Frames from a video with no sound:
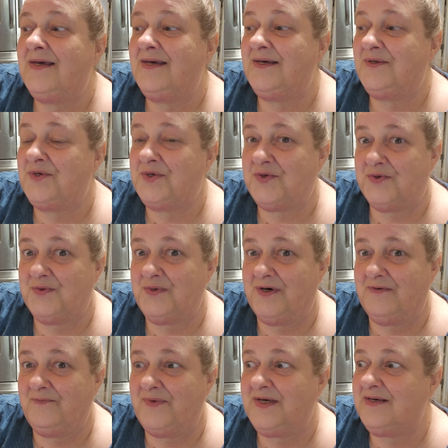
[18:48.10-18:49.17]
it's true
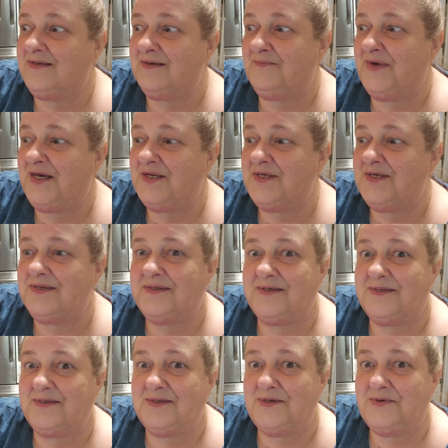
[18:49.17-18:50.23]
love because a man just
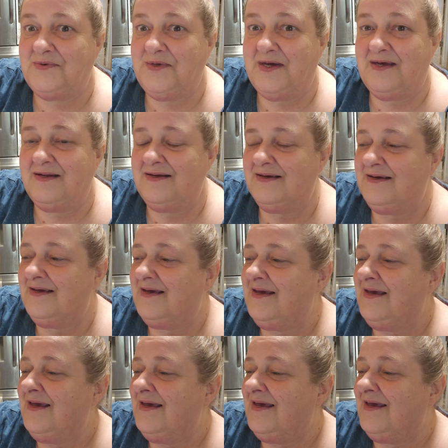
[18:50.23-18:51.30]
doesn't do that.
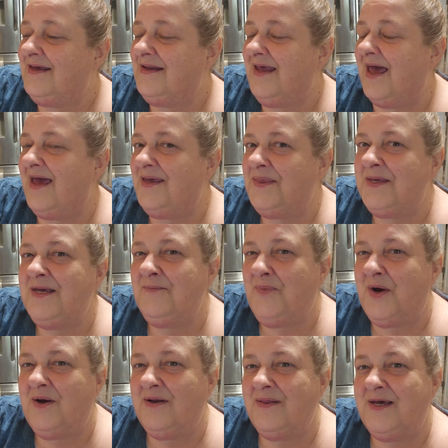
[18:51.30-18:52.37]
And I think
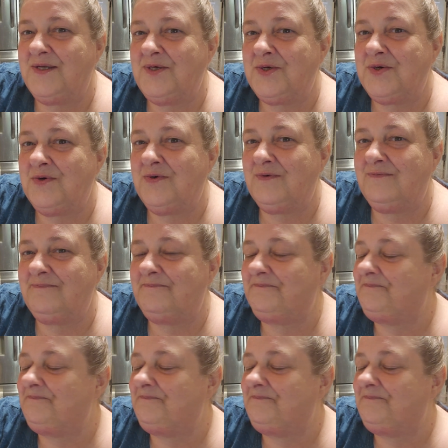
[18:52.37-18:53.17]
part of that's true.